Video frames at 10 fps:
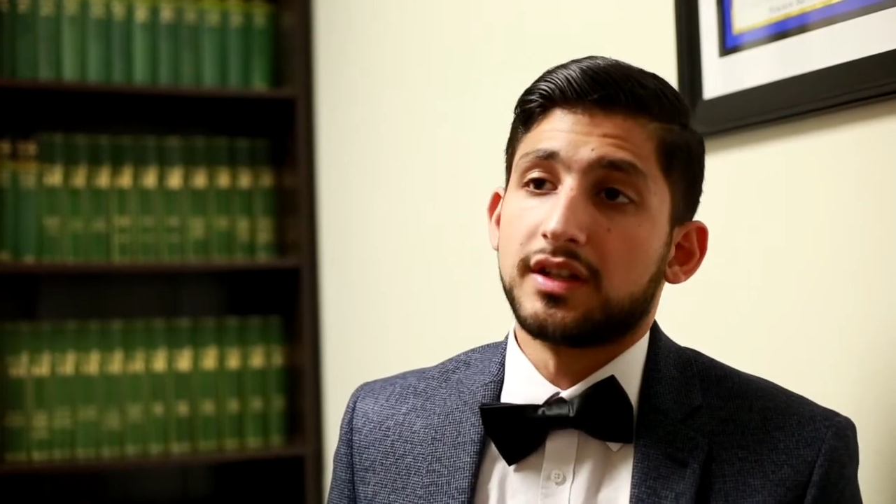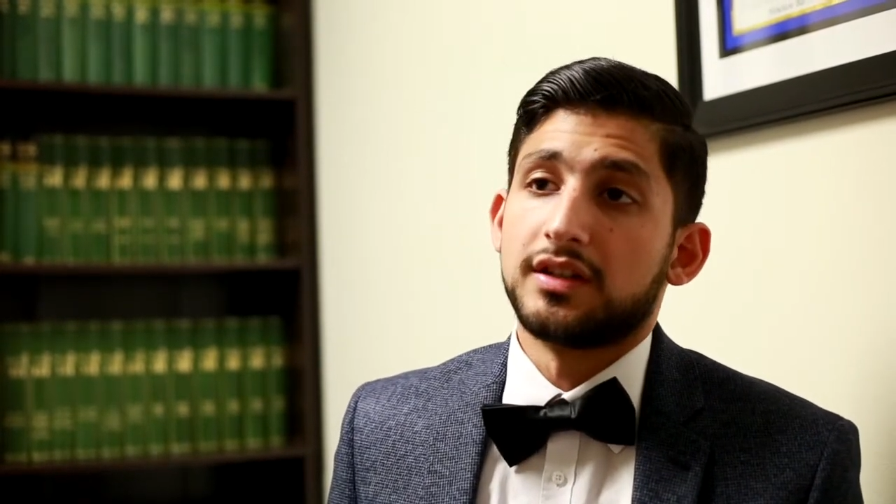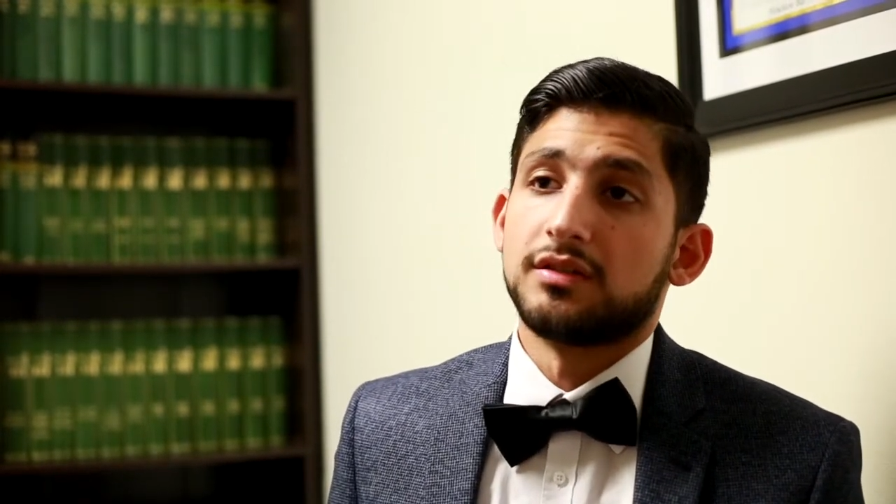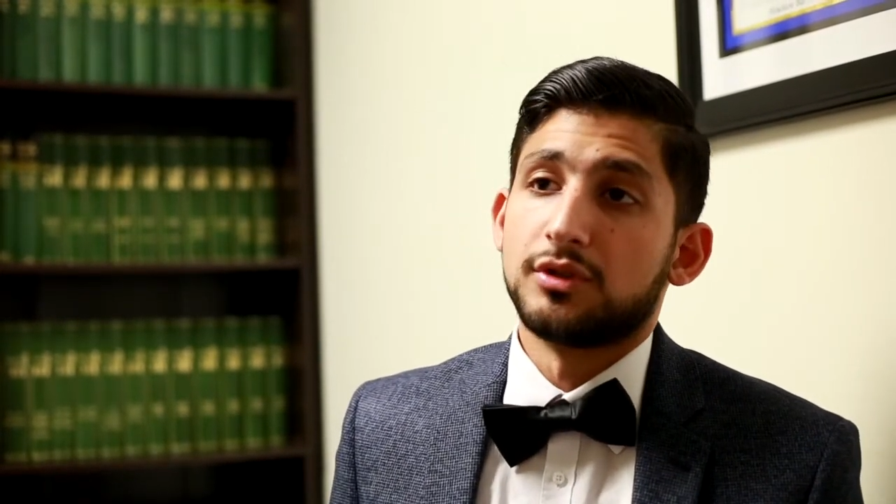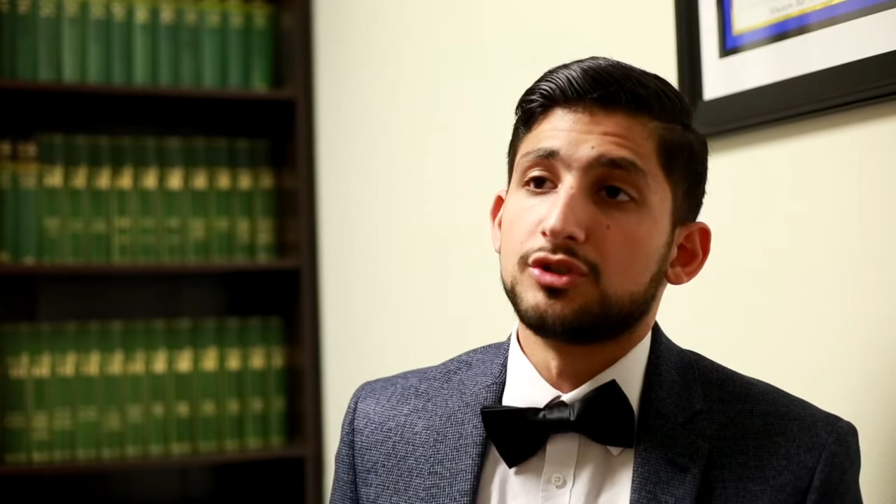
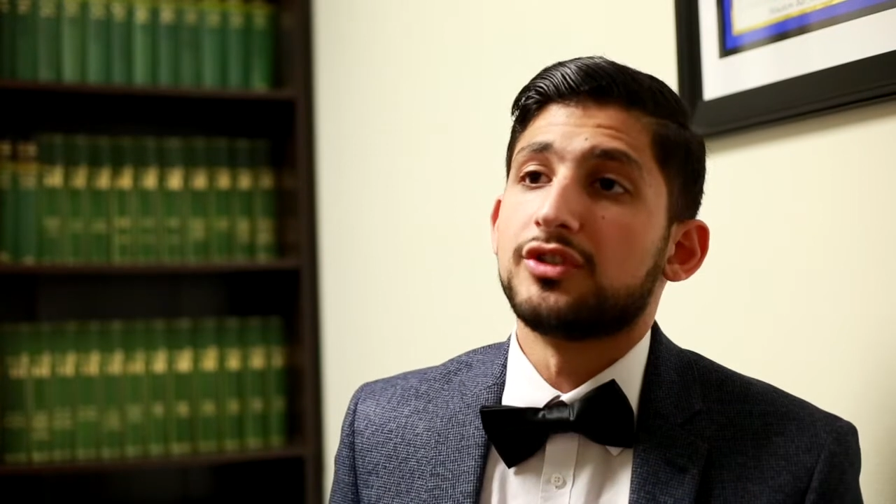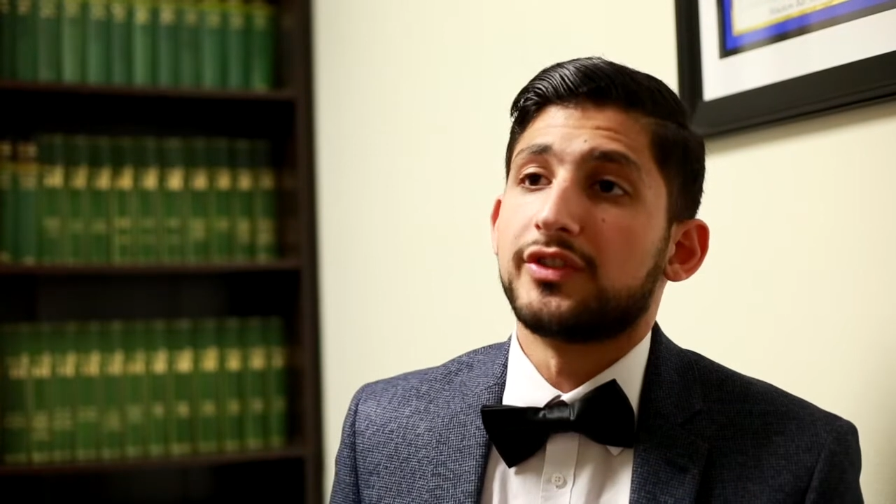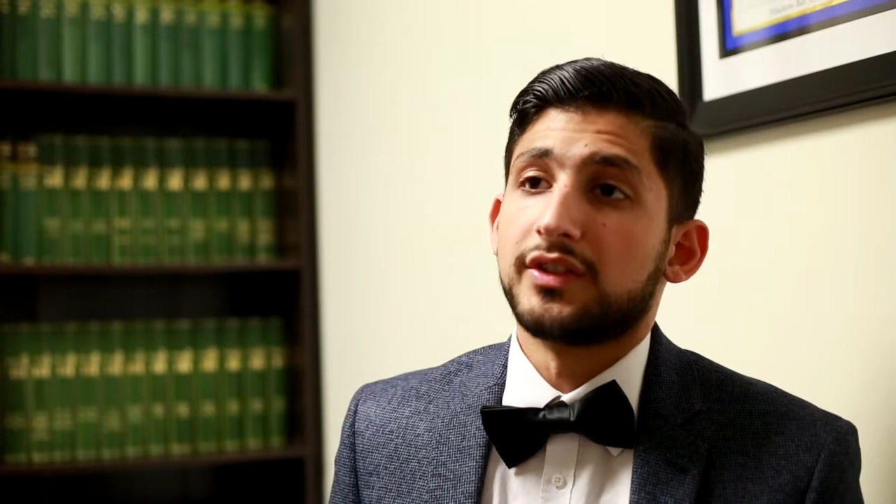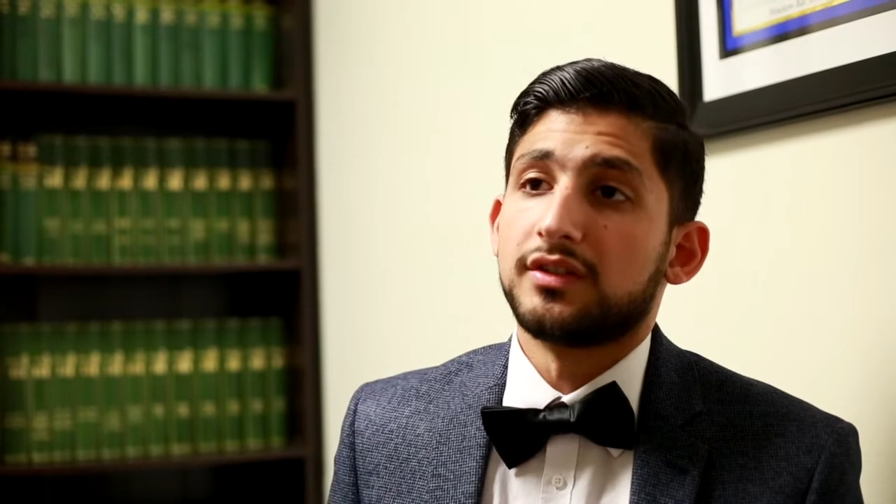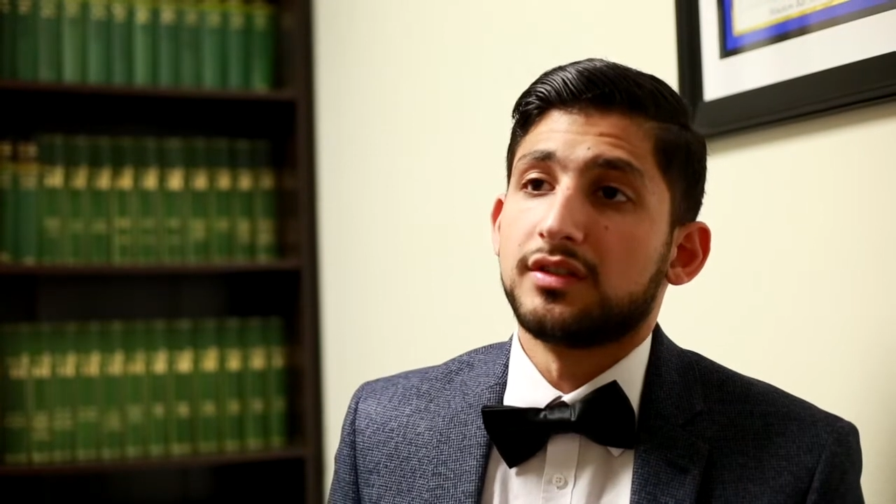an
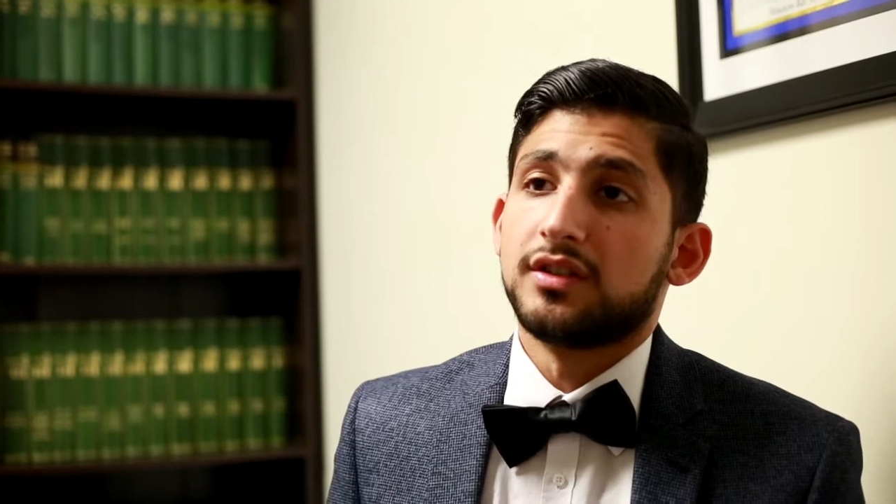emergency.